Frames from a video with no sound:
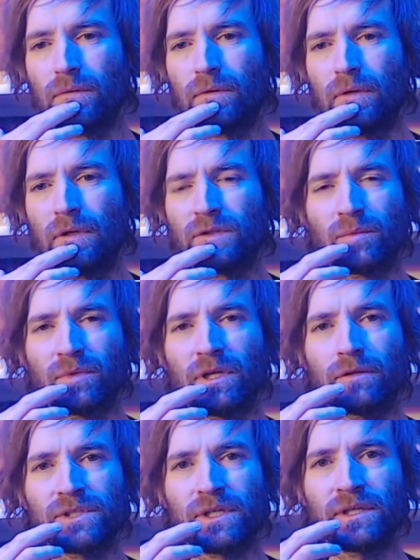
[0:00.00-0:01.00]
I
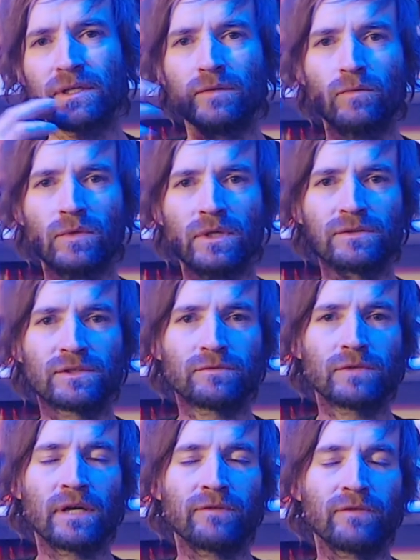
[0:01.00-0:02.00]
was a kid, and I was
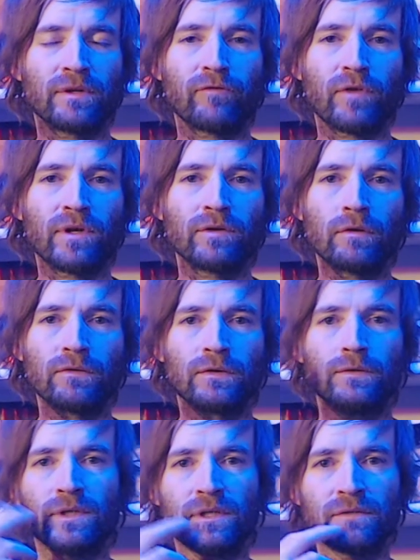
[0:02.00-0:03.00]
having a friend over, and
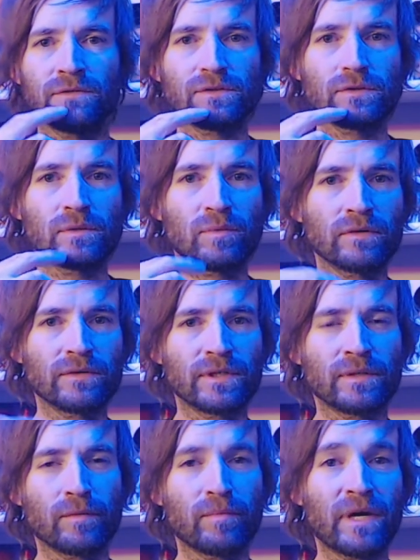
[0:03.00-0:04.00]
we were having a sleepover
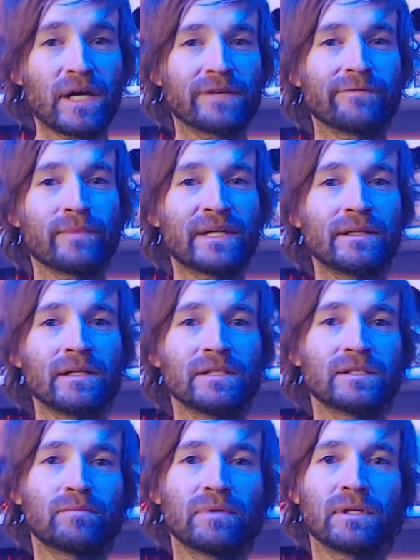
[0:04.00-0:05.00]
in the back of my
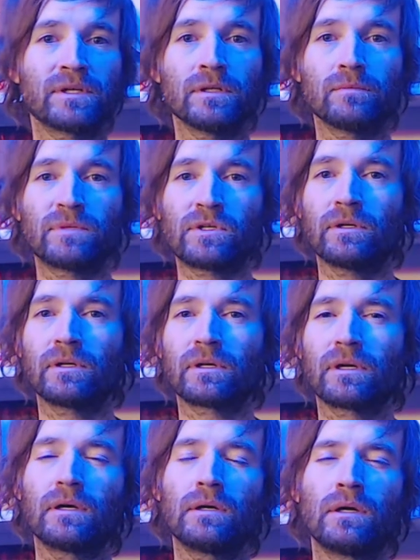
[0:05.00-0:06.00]
dad's pickup truck,
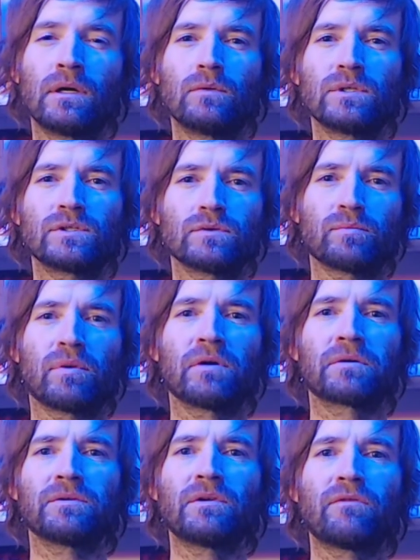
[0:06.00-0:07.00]
which was
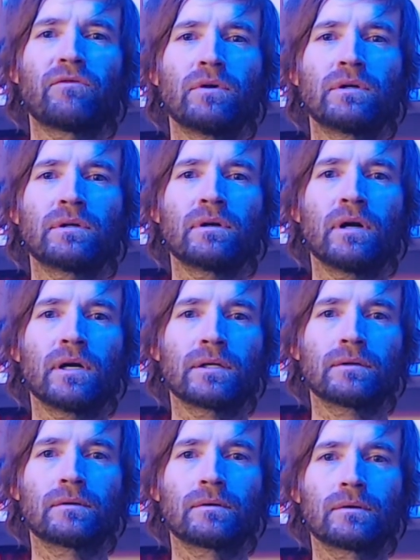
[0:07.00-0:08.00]
parked on the front
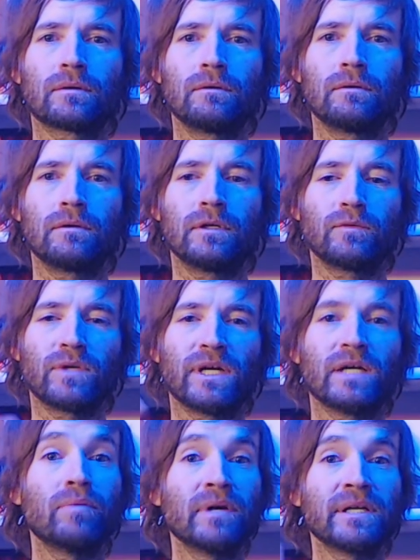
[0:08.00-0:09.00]
lawn, and we
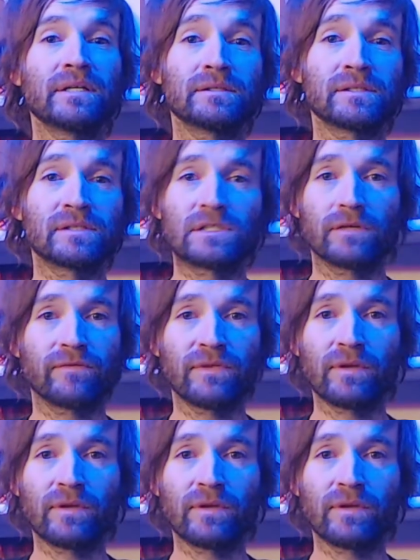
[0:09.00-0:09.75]
had blankets and stuff in the